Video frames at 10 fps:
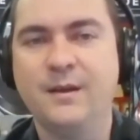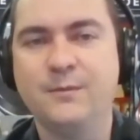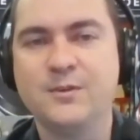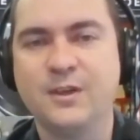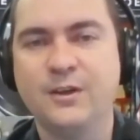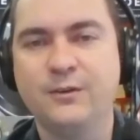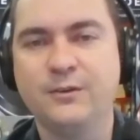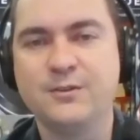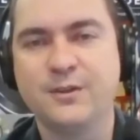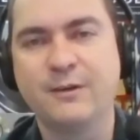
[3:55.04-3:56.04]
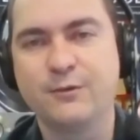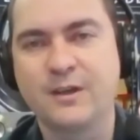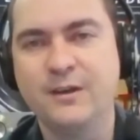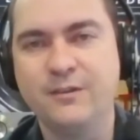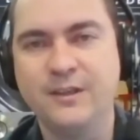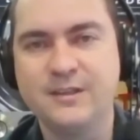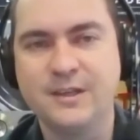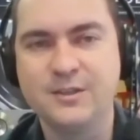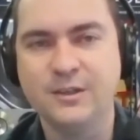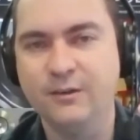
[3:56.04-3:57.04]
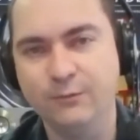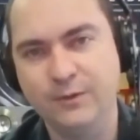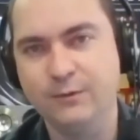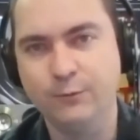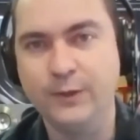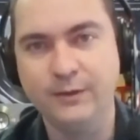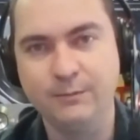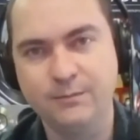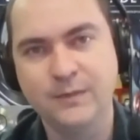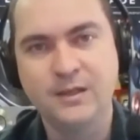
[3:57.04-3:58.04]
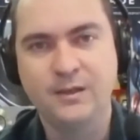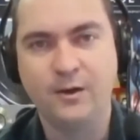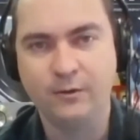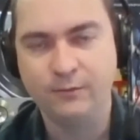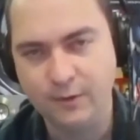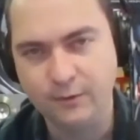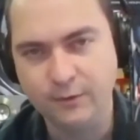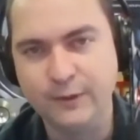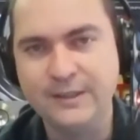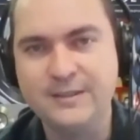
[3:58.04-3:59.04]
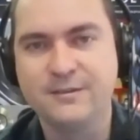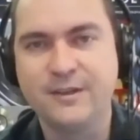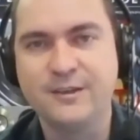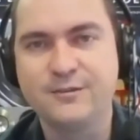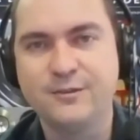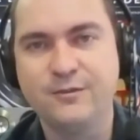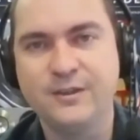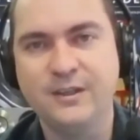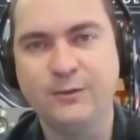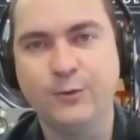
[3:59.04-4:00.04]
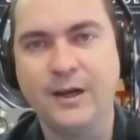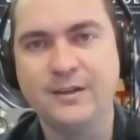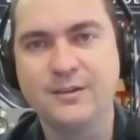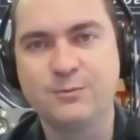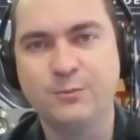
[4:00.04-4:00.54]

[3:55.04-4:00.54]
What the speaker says: So that was kind of the intention, and we on the release of LS50 Wireless,